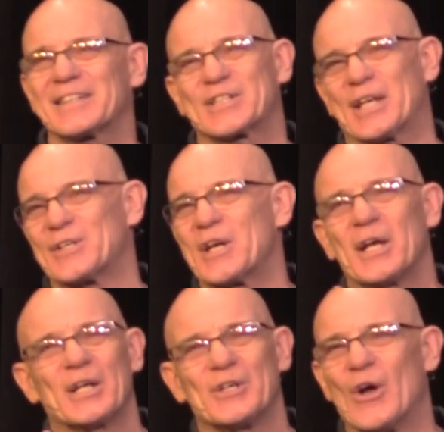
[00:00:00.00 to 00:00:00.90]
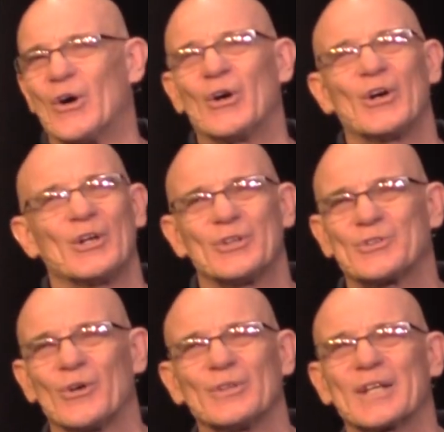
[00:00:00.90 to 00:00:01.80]
God said, No,
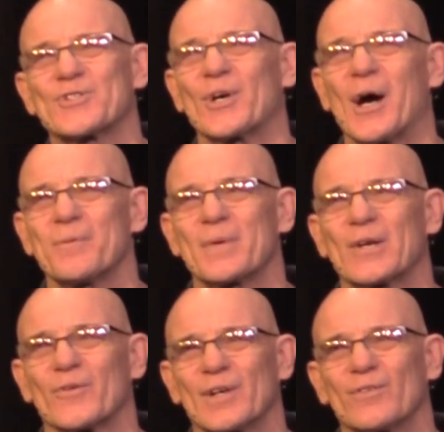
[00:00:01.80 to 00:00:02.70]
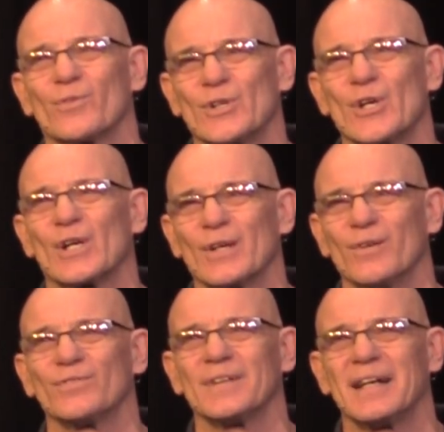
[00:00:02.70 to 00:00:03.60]
don't let your heart be grieved when you
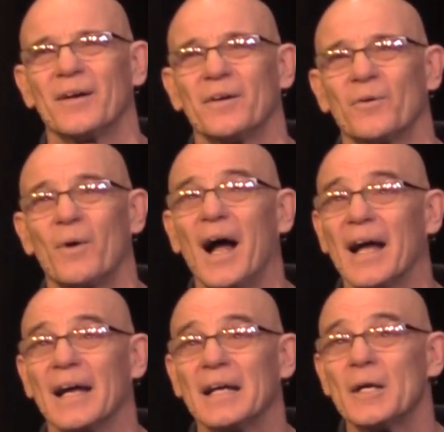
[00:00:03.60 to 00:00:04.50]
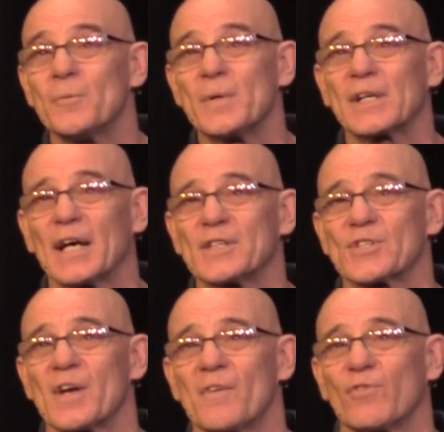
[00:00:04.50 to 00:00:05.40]
give. Why?
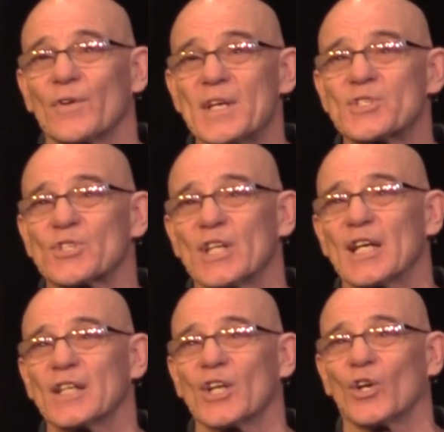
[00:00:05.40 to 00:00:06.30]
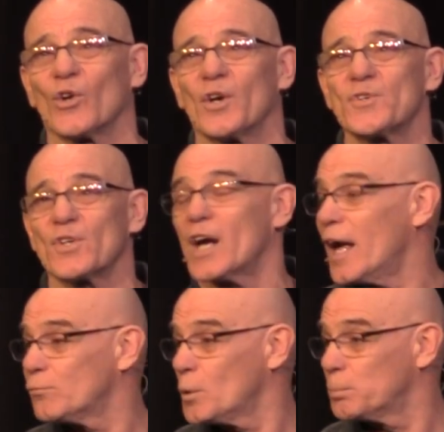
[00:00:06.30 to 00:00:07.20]
Because for this thing, the Lord your
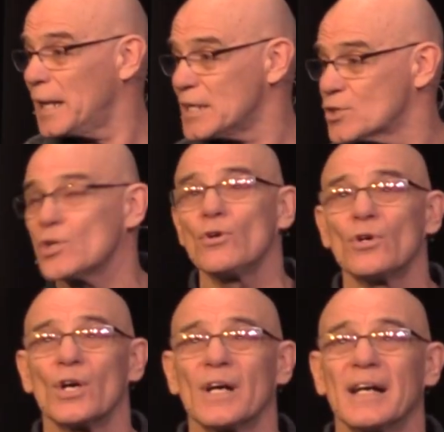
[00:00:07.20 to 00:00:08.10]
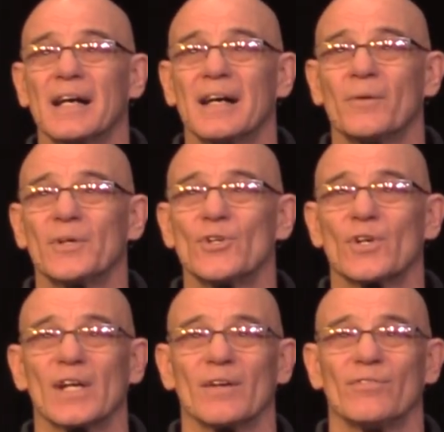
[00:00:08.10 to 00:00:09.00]
God will bless you when
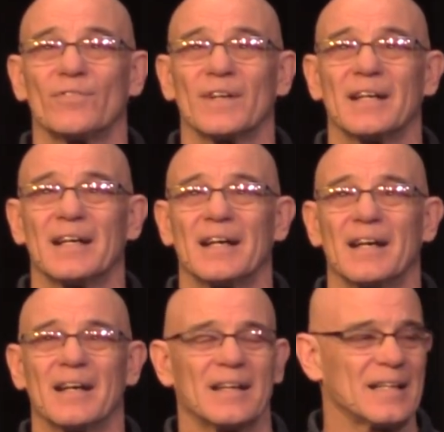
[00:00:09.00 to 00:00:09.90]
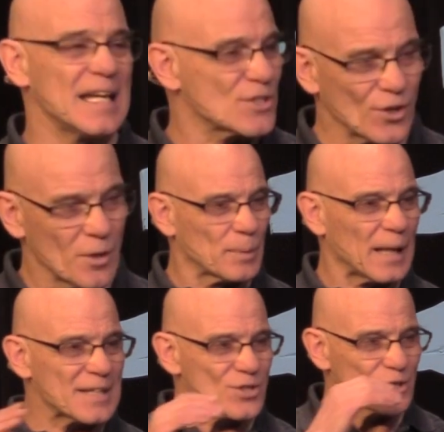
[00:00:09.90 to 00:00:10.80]
you give. He's
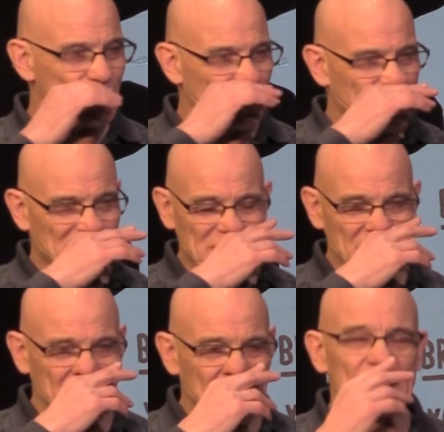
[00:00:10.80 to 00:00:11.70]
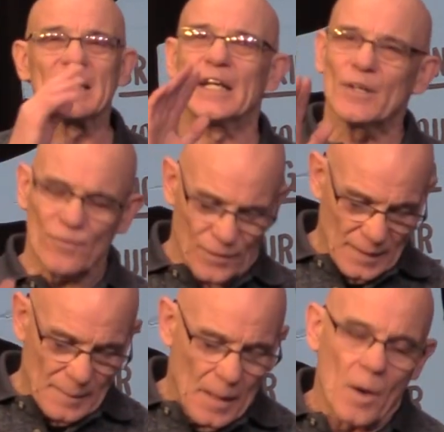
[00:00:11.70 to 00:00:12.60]
bless you. Give.
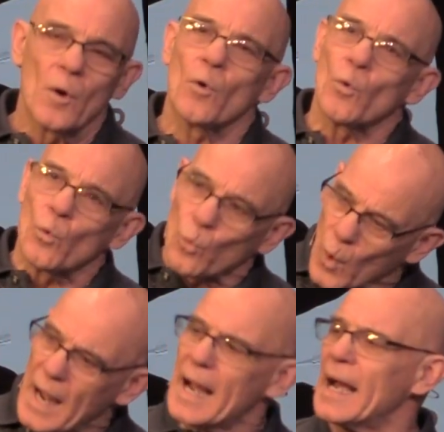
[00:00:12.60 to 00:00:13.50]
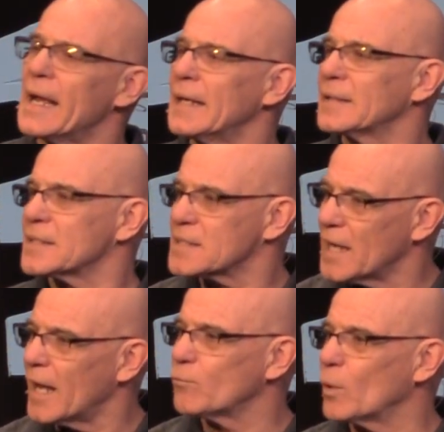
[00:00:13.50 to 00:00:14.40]
Why does
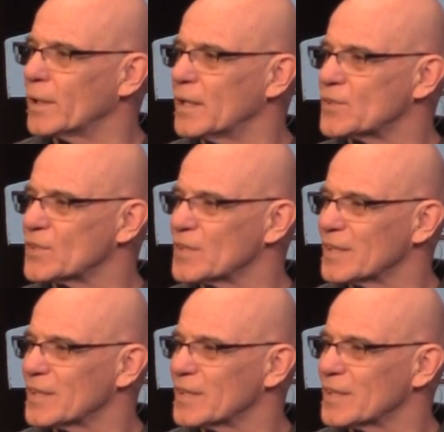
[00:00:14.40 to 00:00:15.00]
God want us